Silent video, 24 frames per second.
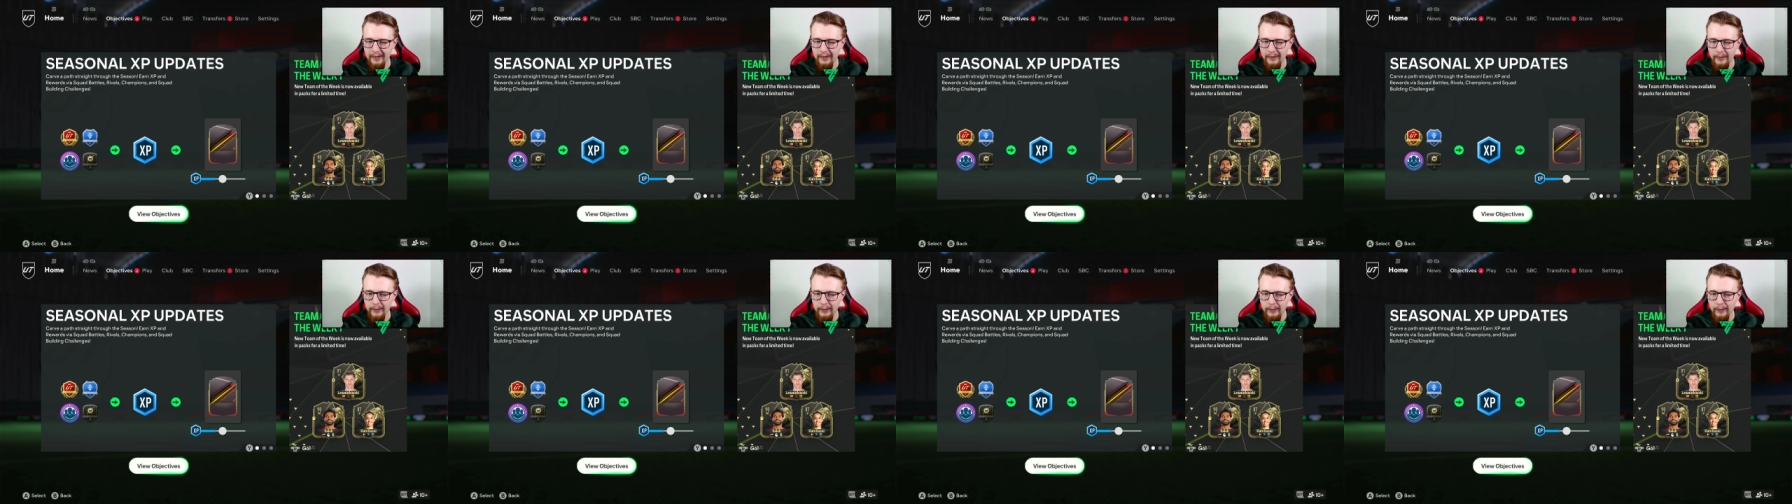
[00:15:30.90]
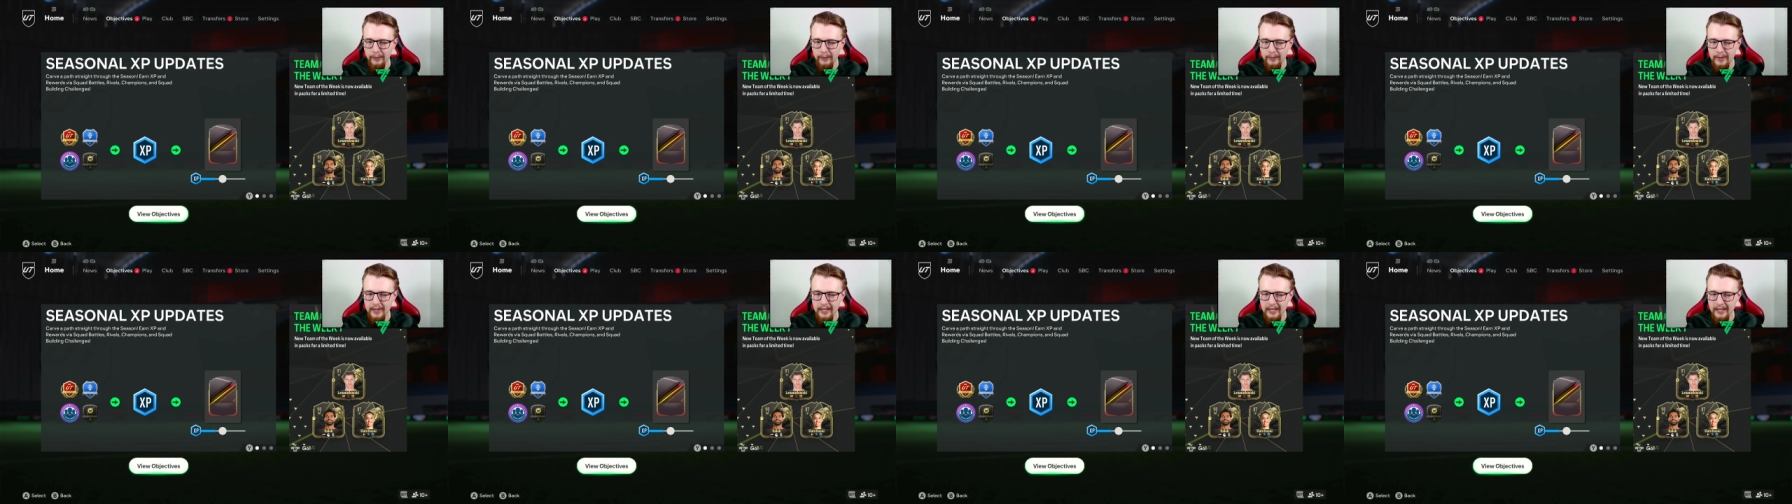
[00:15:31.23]

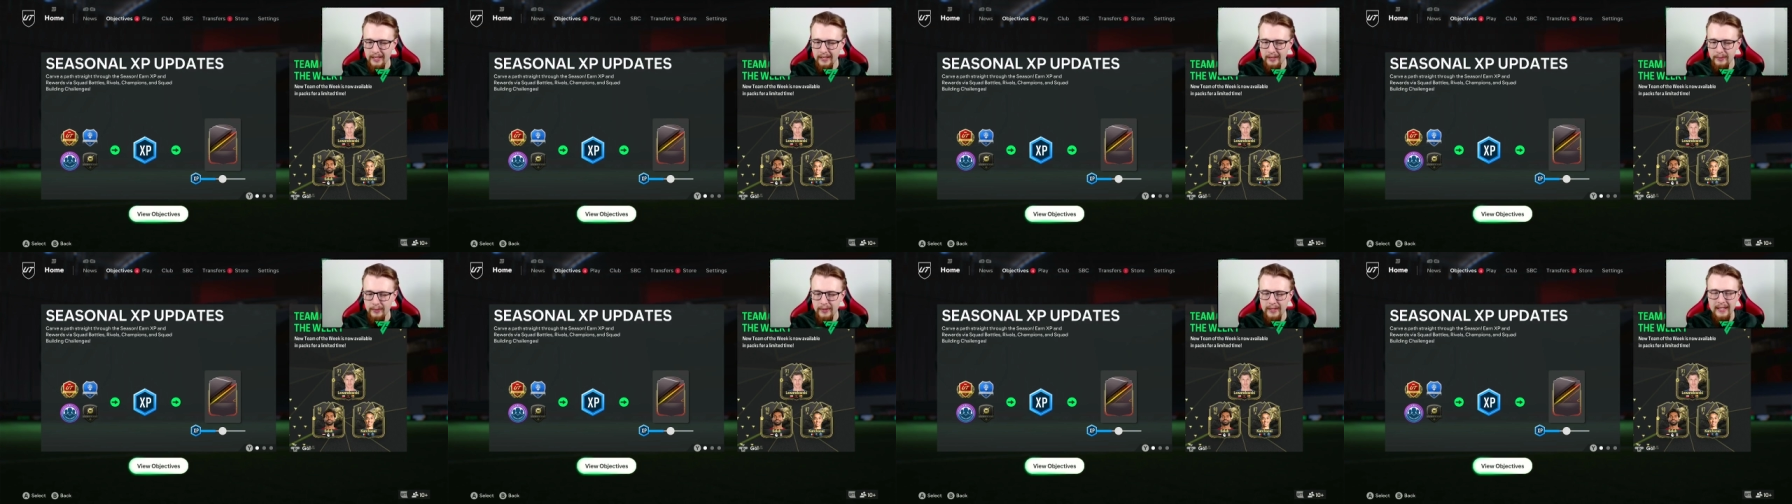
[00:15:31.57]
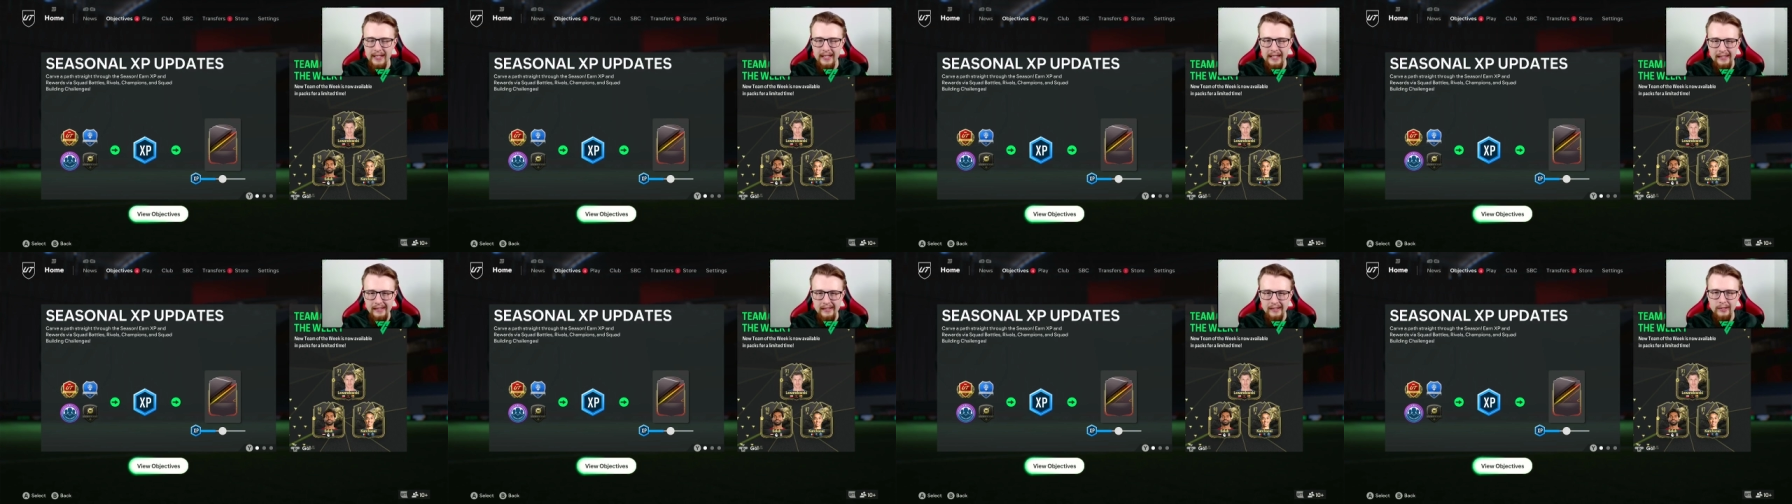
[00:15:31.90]
we
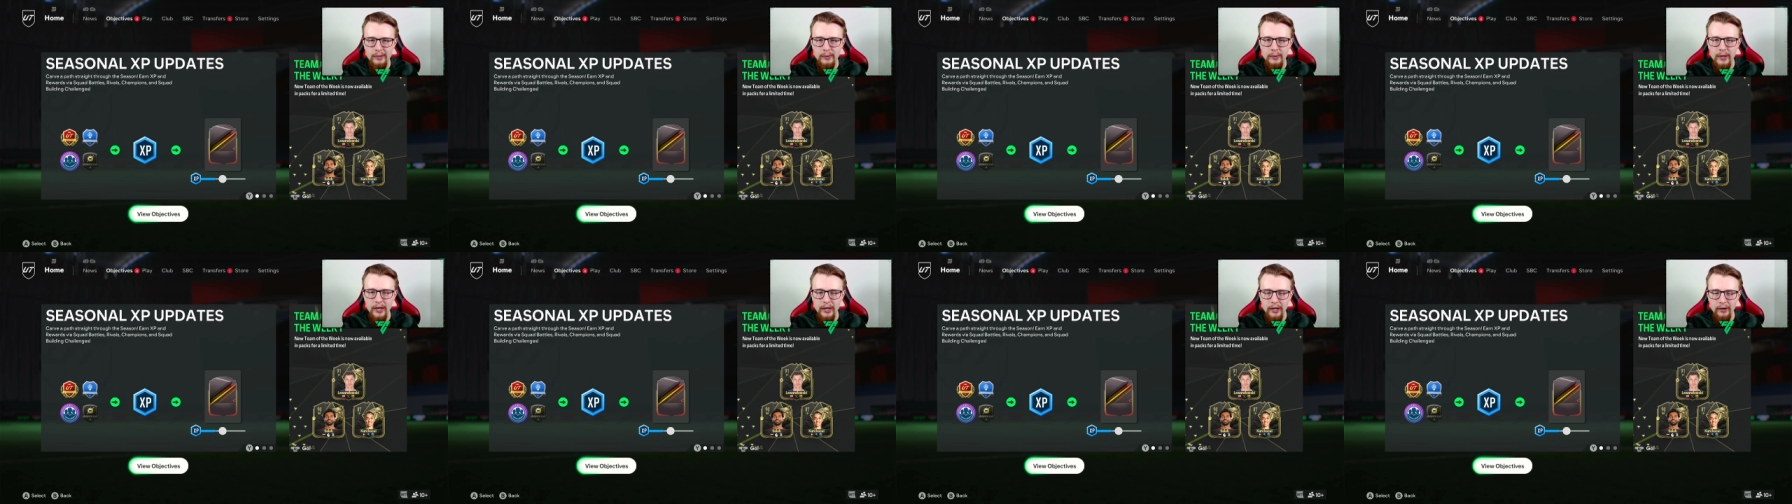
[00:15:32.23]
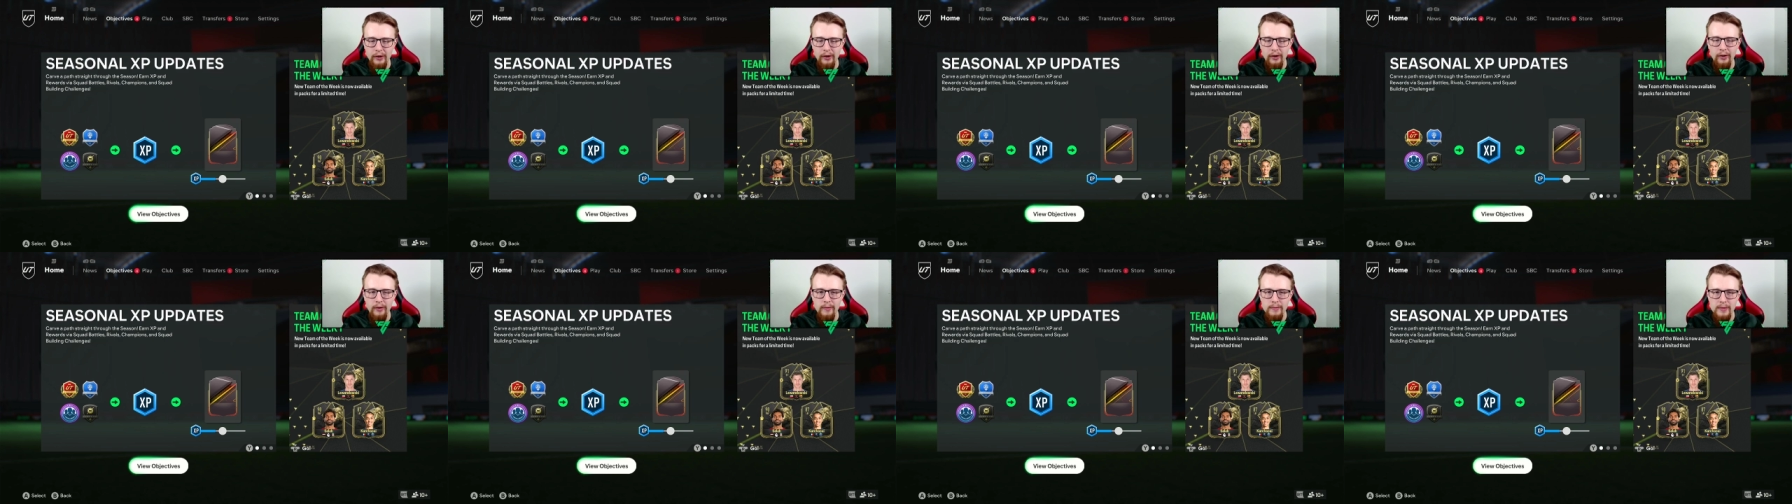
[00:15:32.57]
needed to work on
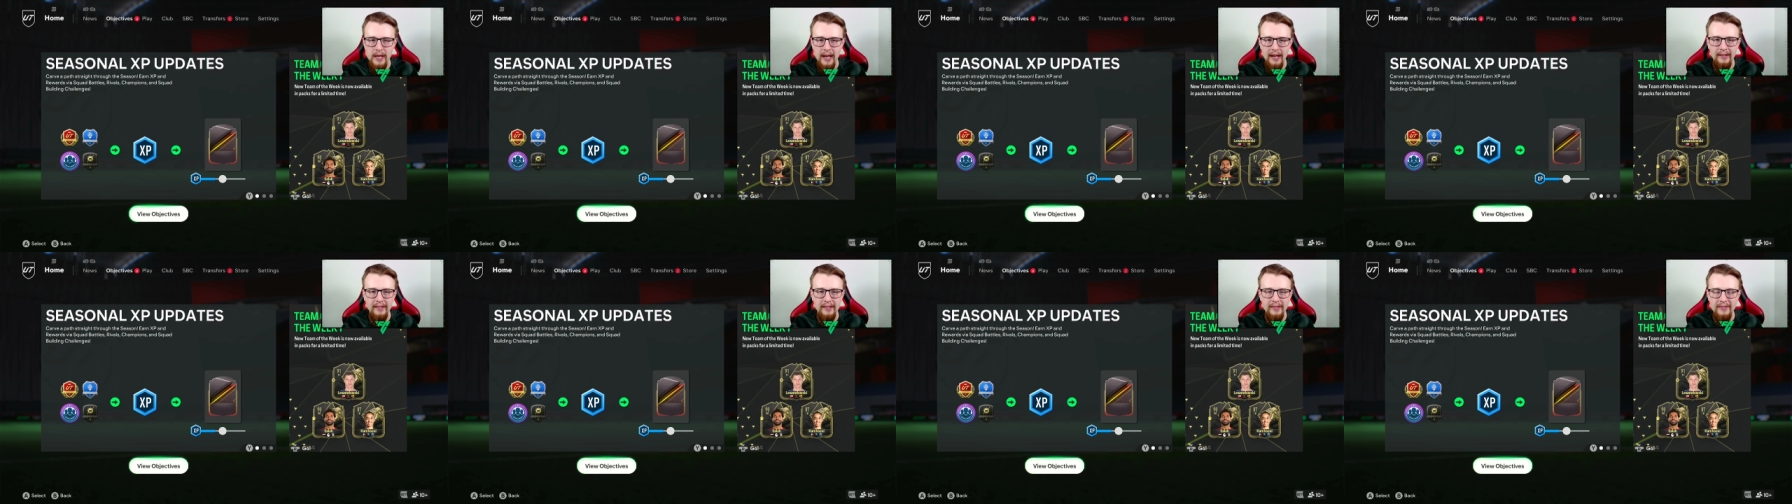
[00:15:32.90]
our objectives.